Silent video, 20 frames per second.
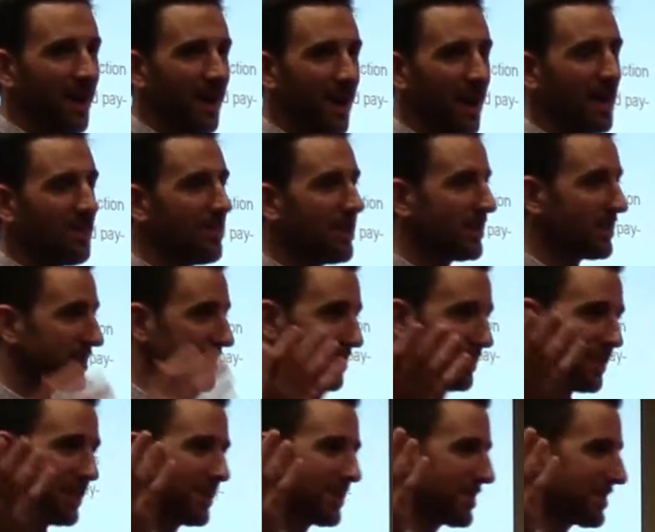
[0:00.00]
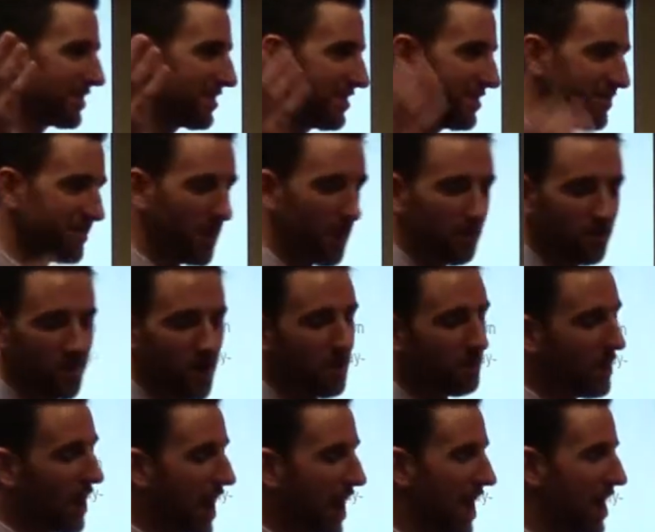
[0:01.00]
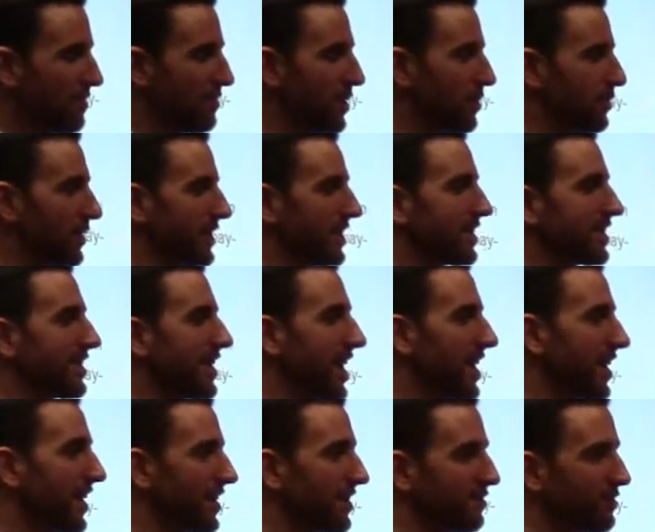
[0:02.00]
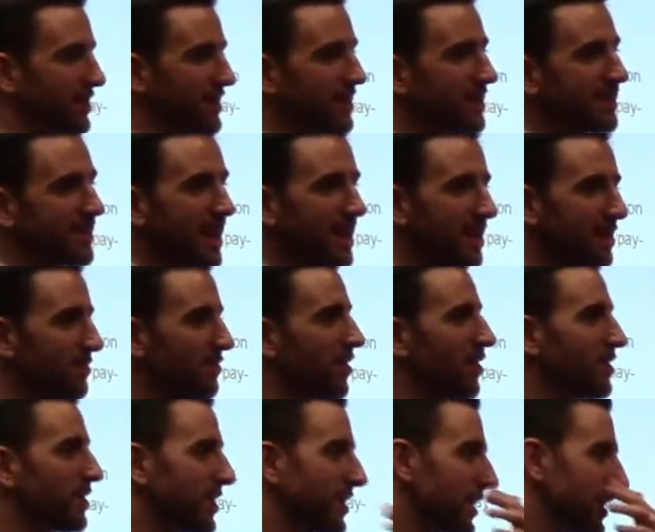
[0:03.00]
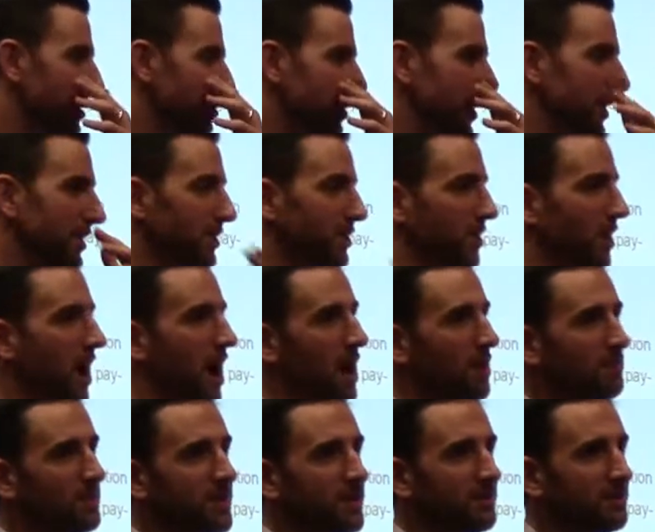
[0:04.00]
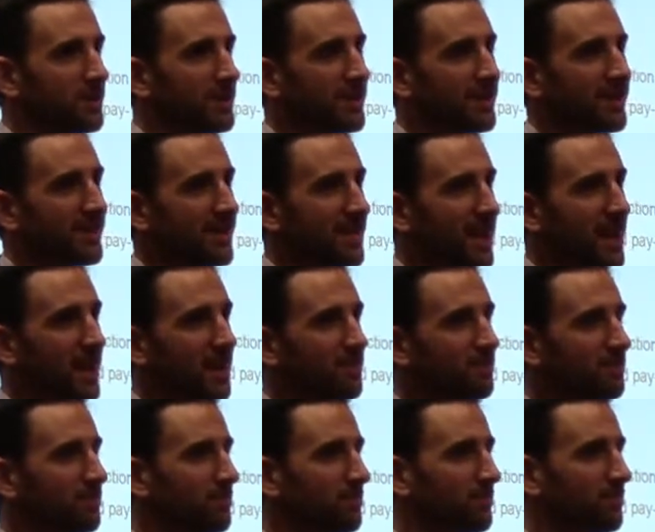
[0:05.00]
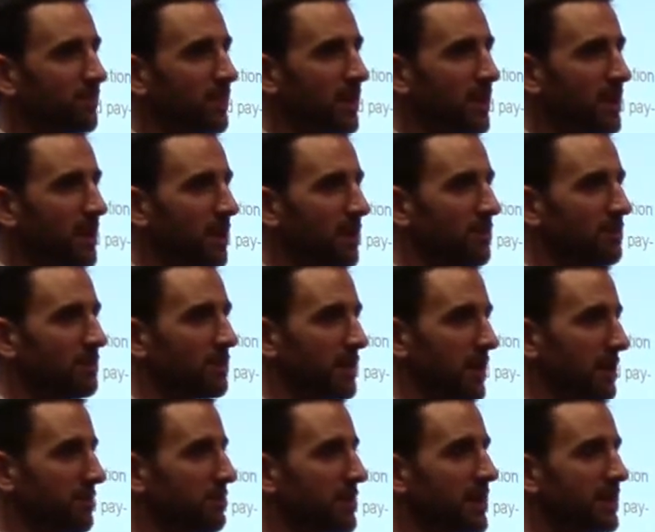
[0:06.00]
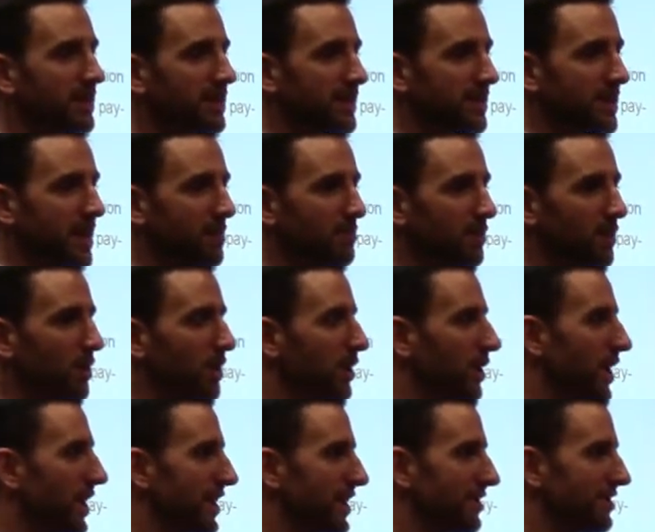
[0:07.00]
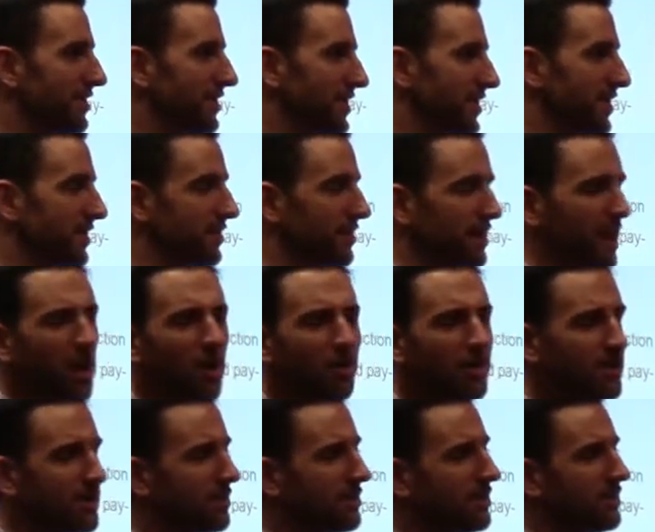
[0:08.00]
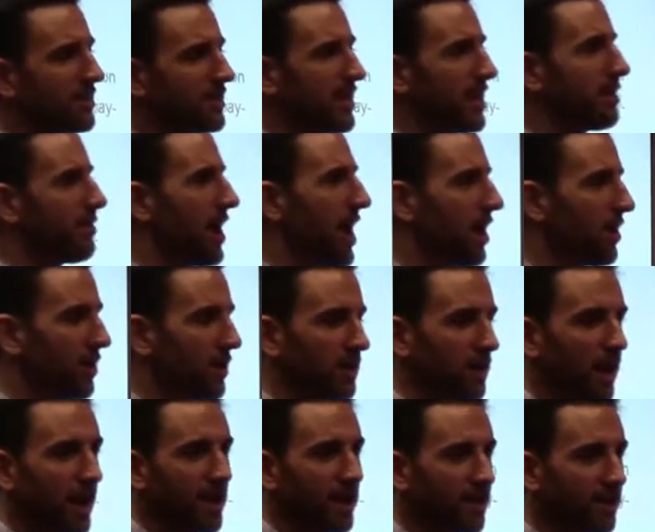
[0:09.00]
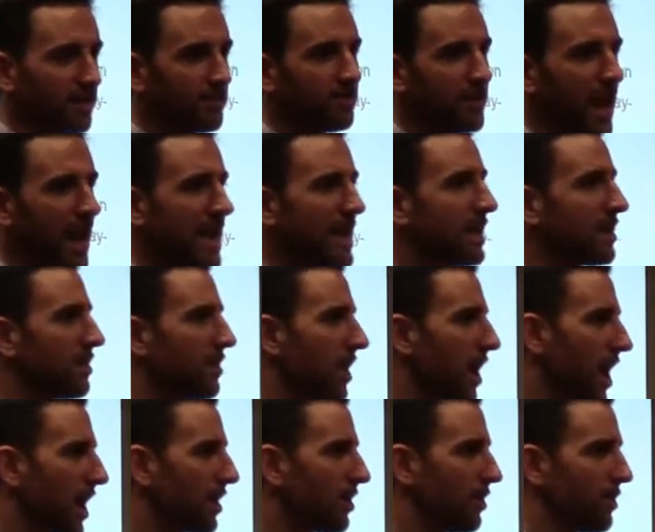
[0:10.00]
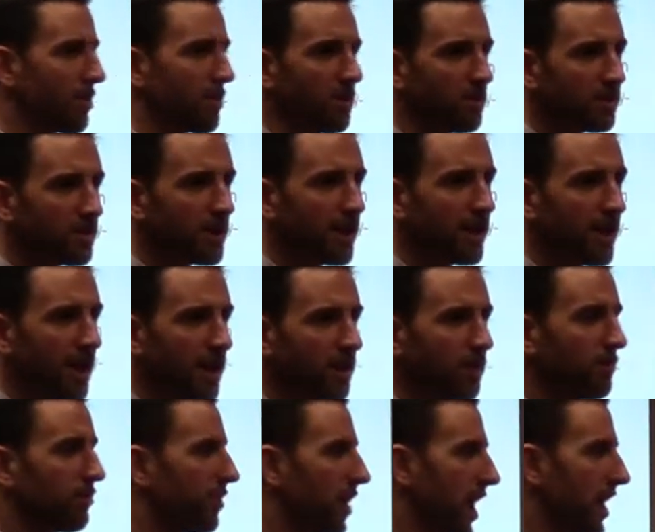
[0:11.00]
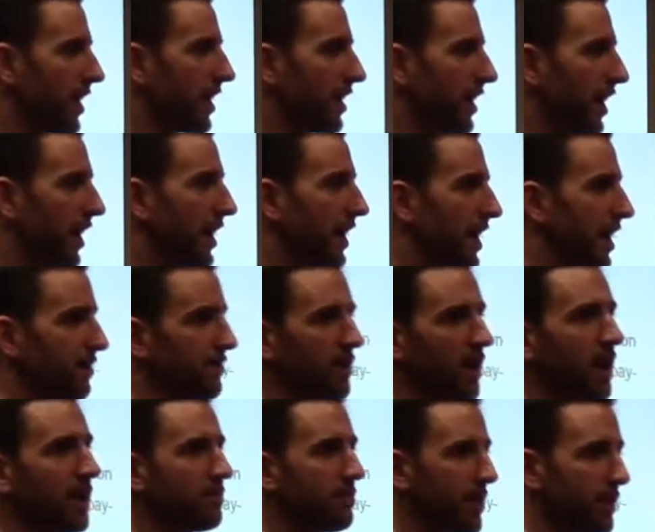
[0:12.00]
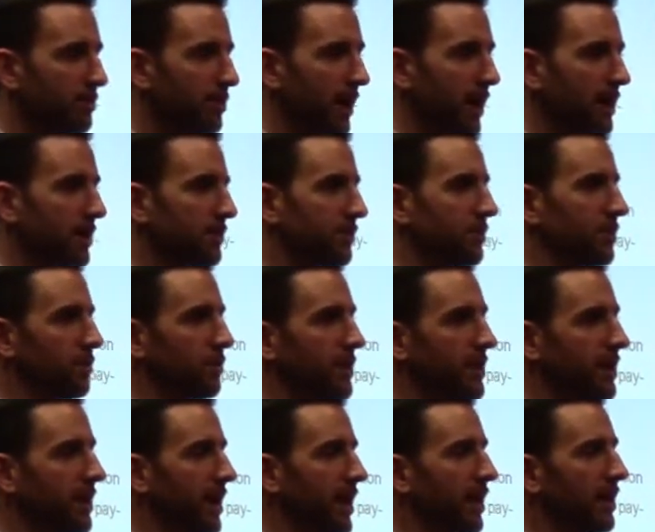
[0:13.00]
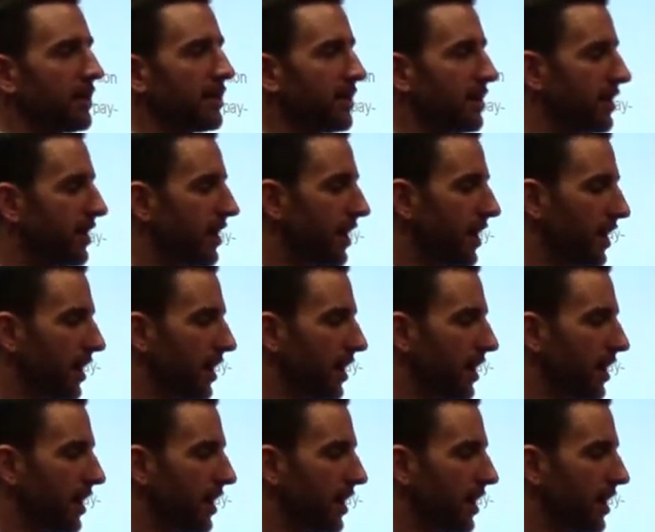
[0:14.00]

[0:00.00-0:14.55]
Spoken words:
and this no lie. I mean, when the Senate version of the bill dropped, it was it was like mid-December, and it was they always sent them out on like 8 o'clock on Thursday night or Friday night after I'd made plans for the weekend. And